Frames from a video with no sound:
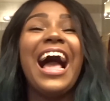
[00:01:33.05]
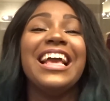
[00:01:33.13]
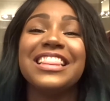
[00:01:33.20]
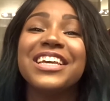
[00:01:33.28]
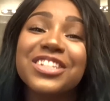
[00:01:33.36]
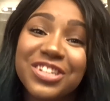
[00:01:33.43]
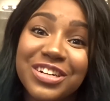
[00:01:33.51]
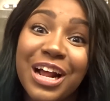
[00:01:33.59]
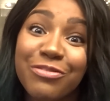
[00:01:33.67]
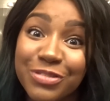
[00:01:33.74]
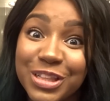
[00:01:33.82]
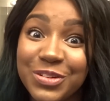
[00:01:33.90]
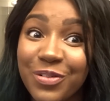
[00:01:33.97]
I think it turned
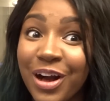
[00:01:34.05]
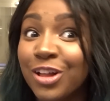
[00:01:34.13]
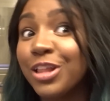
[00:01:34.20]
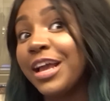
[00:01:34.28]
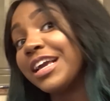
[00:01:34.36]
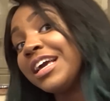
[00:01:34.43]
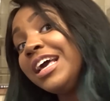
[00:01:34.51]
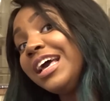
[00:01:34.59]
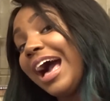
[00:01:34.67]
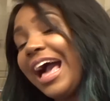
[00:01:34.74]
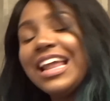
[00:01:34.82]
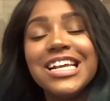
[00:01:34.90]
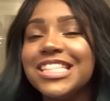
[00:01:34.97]
out really well. Like,
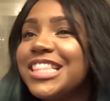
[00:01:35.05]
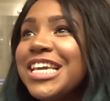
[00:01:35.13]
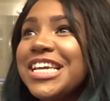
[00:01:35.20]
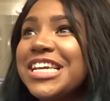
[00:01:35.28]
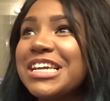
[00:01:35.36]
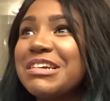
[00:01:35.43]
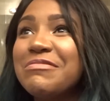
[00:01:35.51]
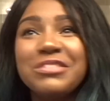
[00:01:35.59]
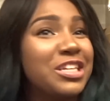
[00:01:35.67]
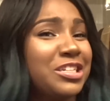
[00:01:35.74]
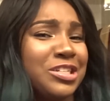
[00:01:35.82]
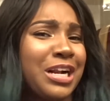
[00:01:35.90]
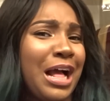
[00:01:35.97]
I didn't think it was
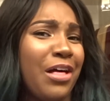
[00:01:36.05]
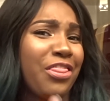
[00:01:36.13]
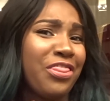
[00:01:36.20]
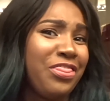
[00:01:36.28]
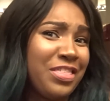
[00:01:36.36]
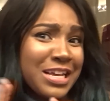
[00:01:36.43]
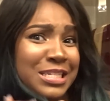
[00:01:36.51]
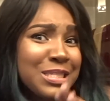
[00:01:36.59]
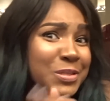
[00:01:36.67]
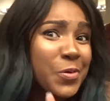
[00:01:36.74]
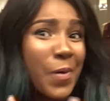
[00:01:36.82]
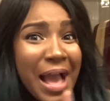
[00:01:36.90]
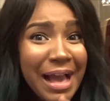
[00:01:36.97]
gonna turn out
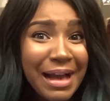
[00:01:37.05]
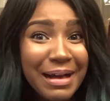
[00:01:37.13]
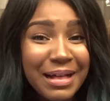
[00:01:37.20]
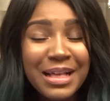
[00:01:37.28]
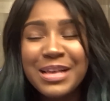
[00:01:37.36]
this well.